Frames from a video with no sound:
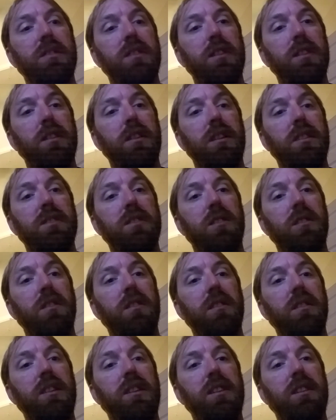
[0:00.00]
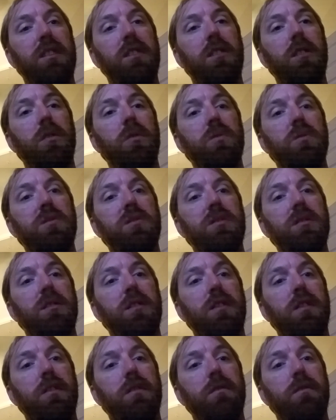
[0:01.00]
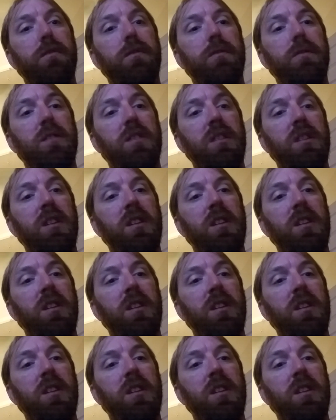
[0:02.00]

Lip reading: It's on the coast of